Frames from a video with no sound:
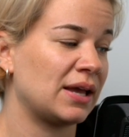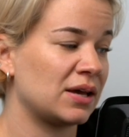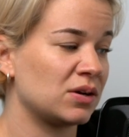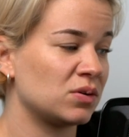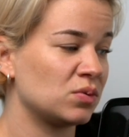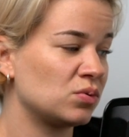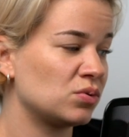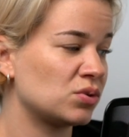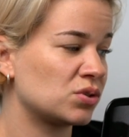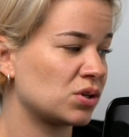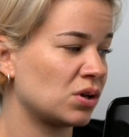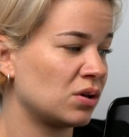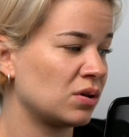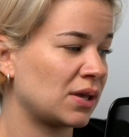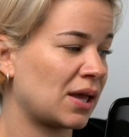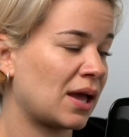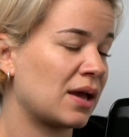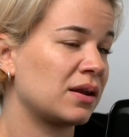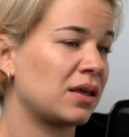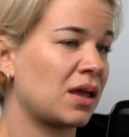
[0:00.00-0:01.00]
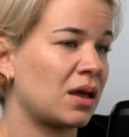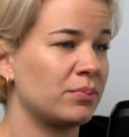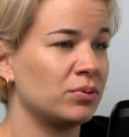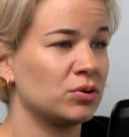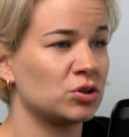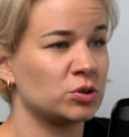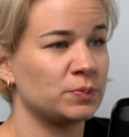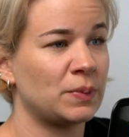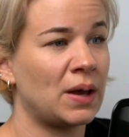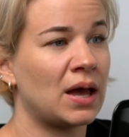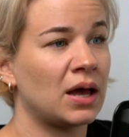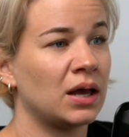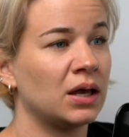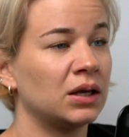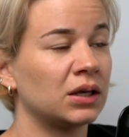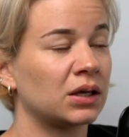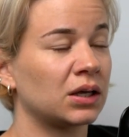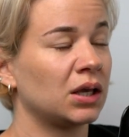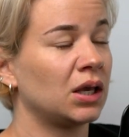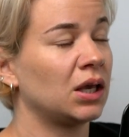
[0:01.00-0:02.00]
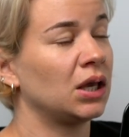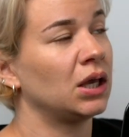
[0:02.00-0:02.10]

and also can get pushed back.